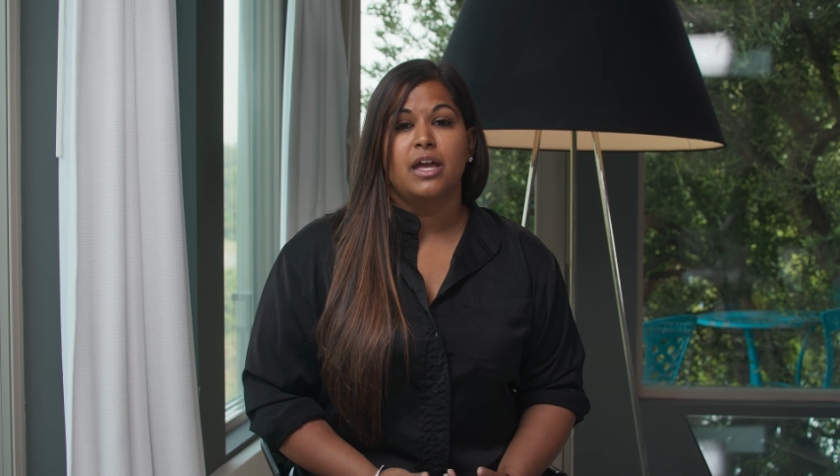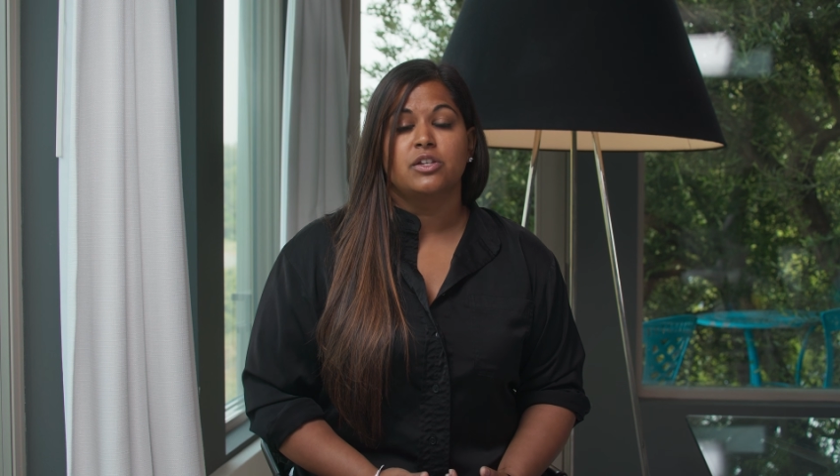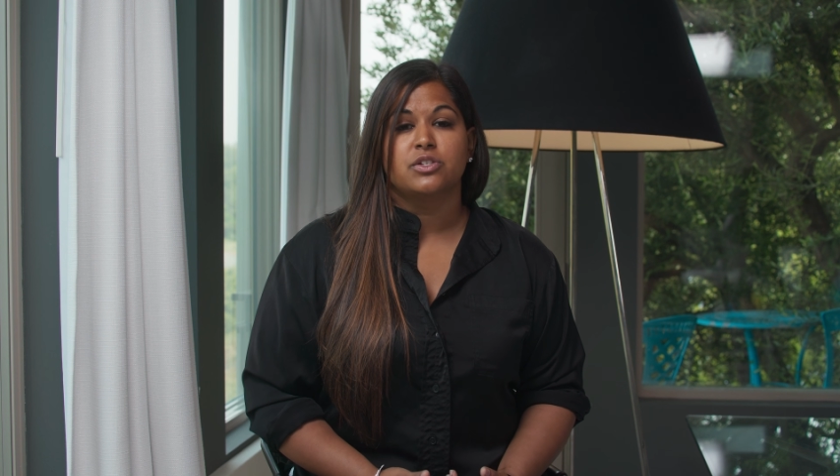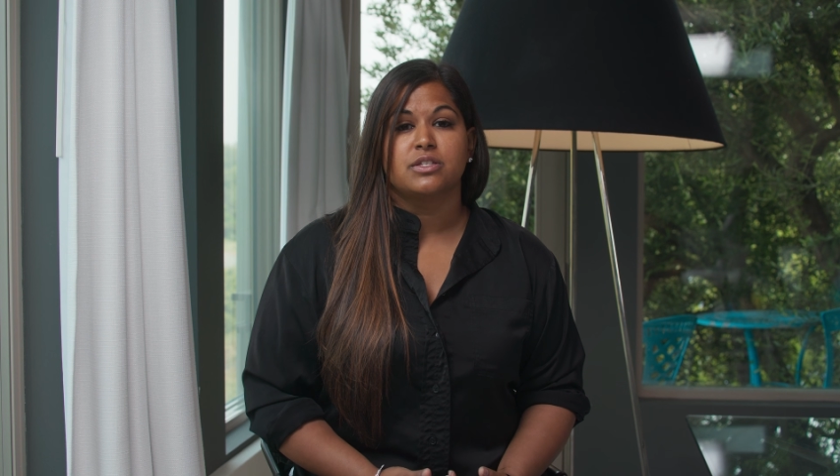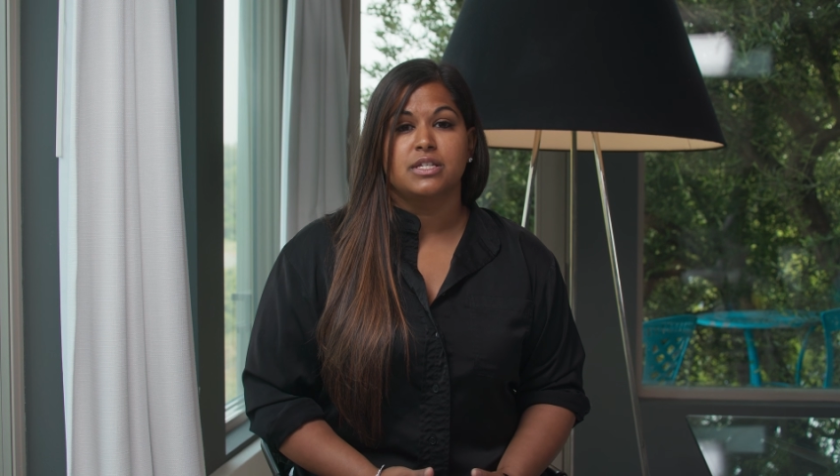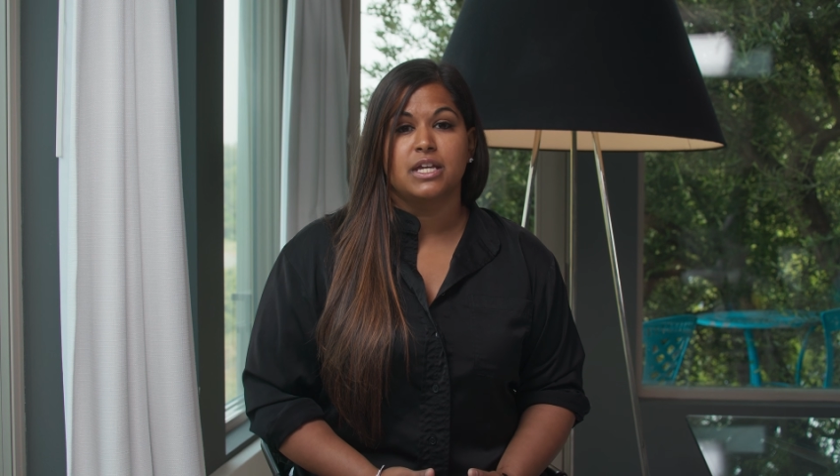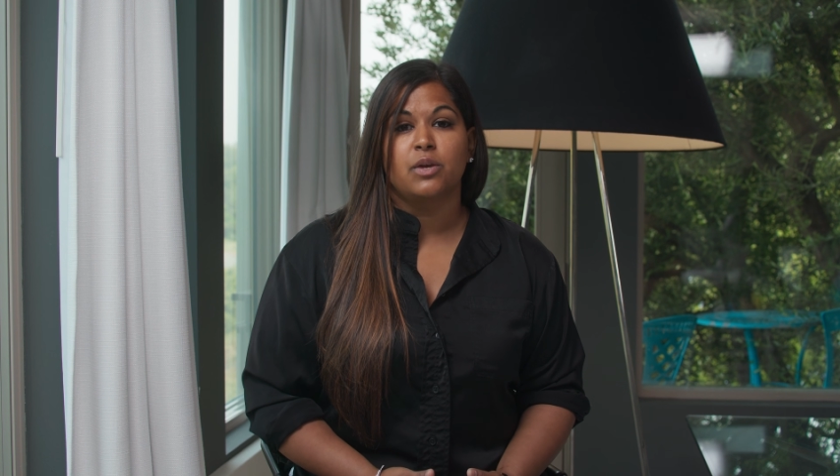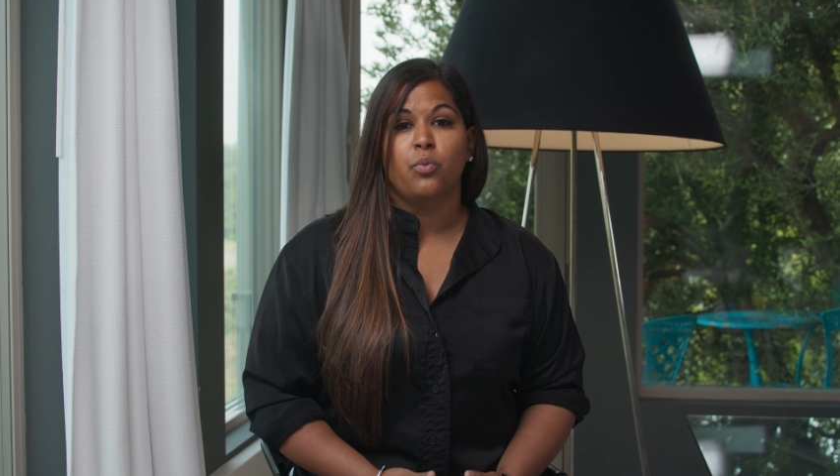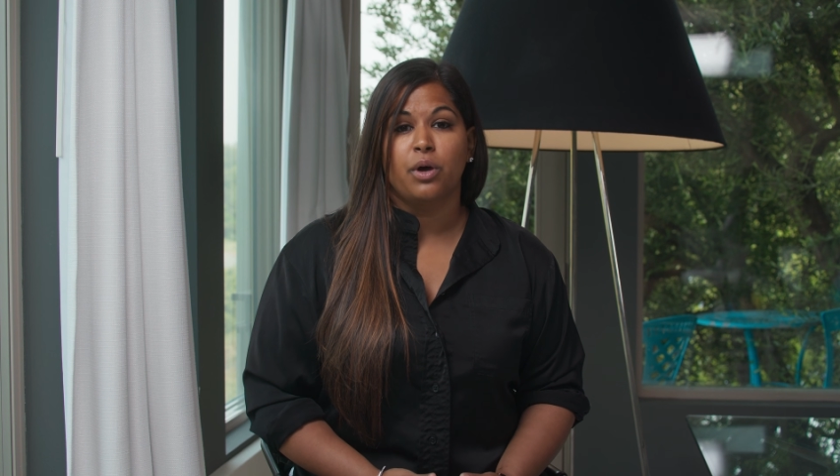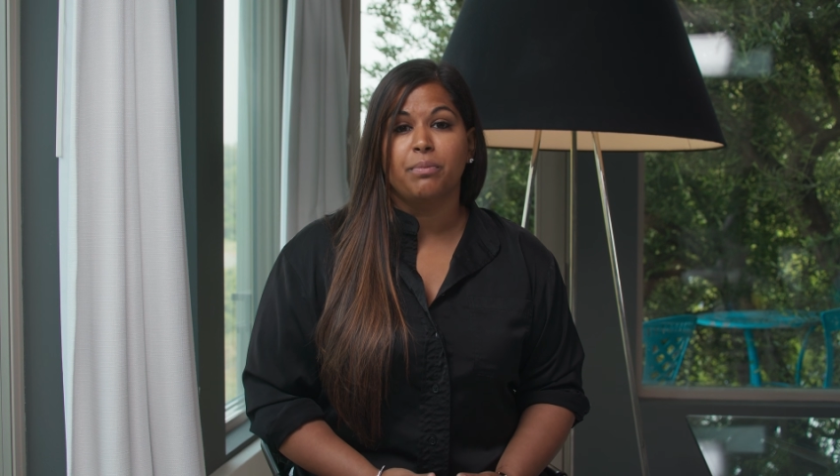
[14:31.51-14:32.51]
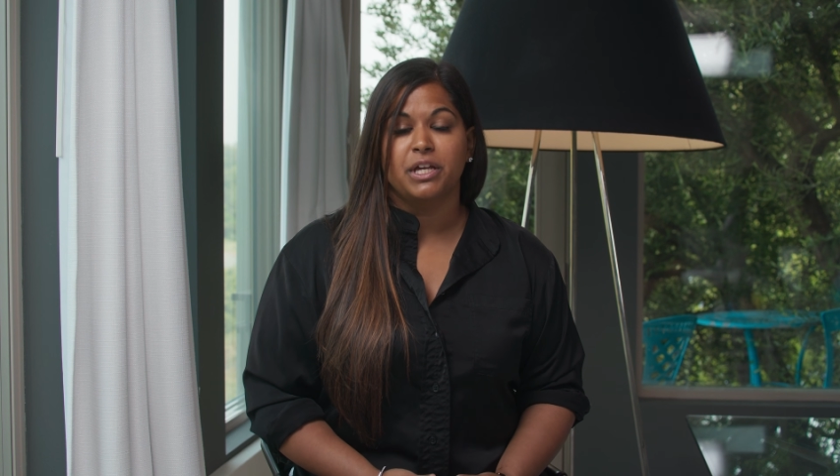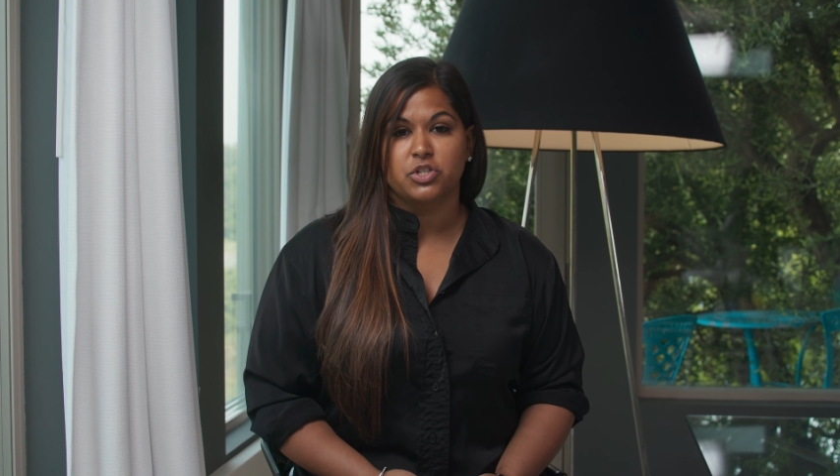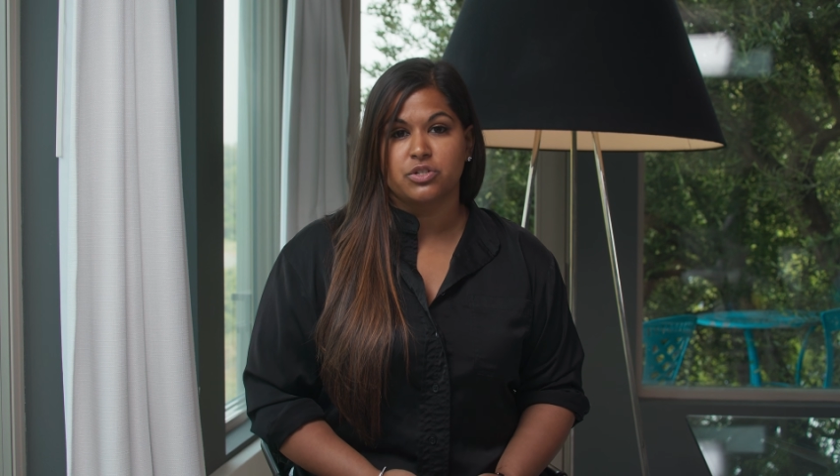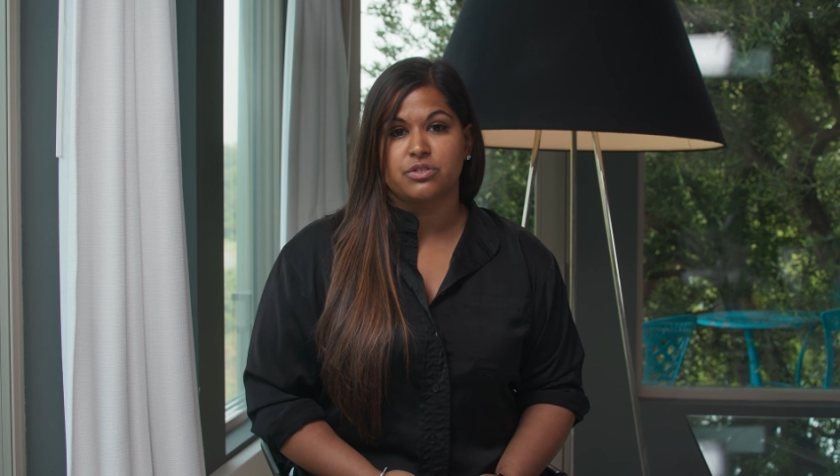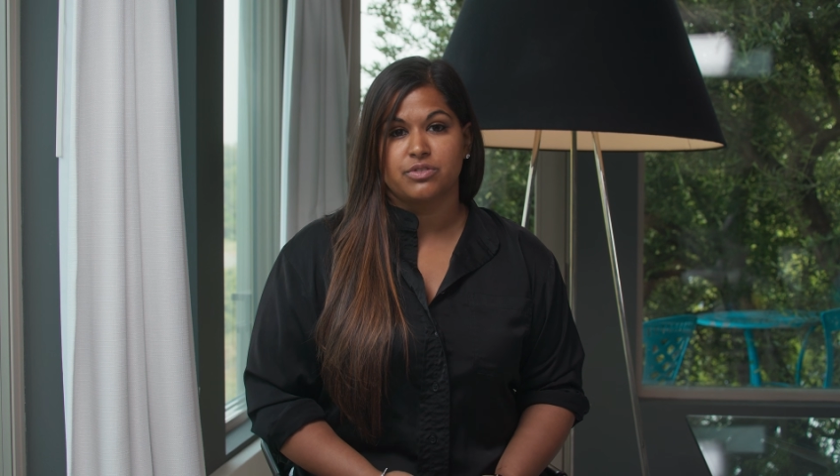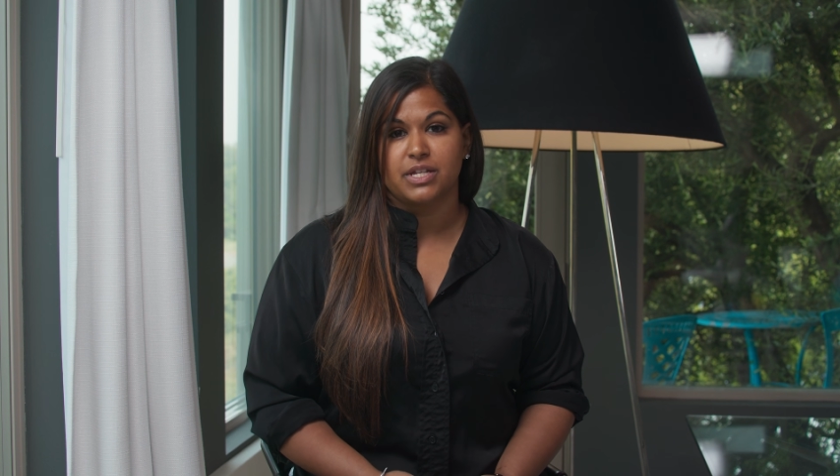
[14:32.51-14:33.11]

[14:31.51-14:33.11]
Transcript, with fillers: and just seeing what patients are